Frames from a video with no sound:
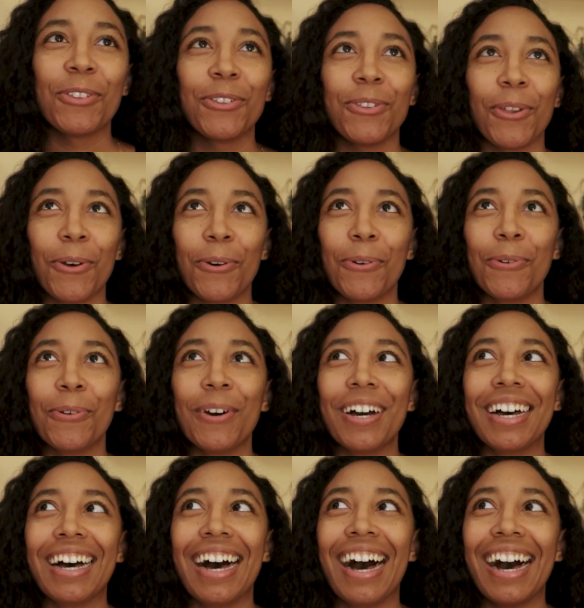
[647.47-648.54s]

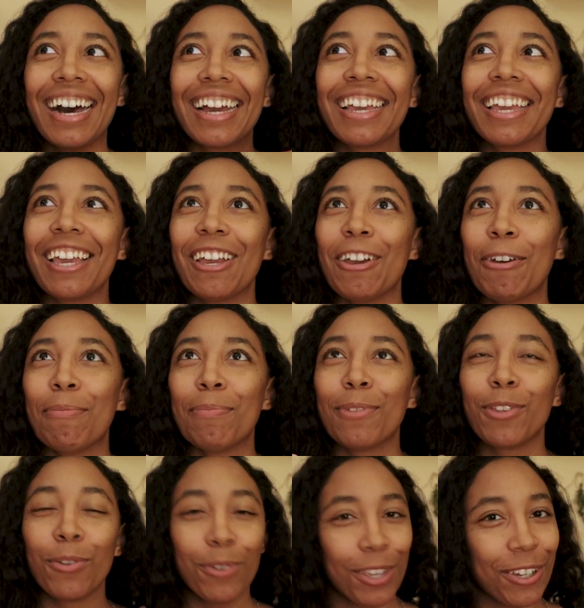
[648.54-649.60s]
So I am
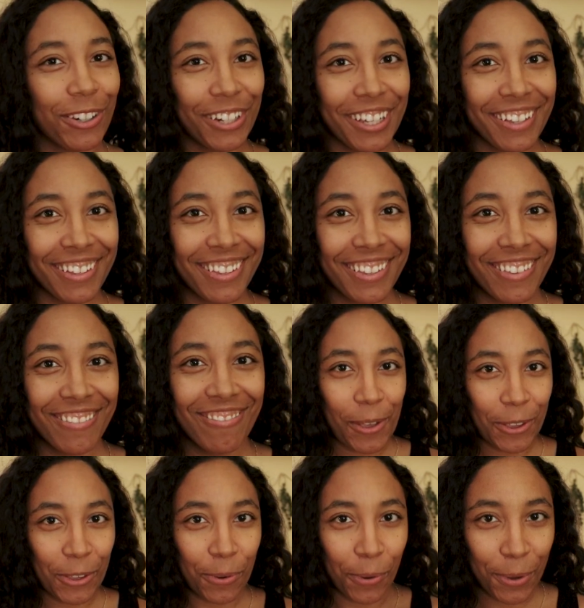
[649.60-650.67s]
so curious
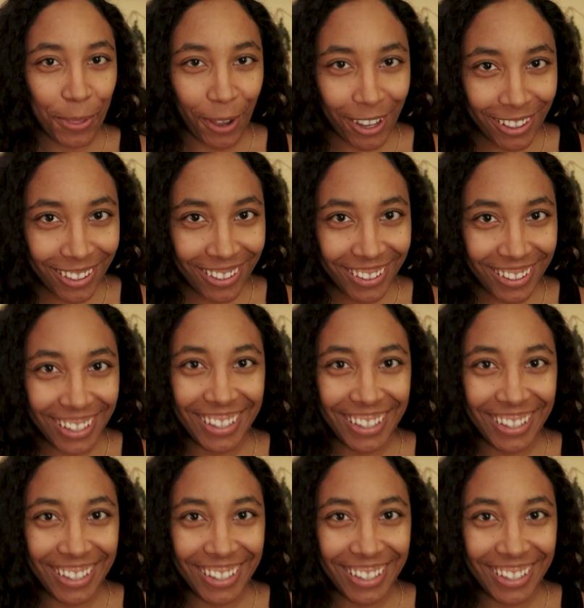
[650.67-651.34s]
your thoughts,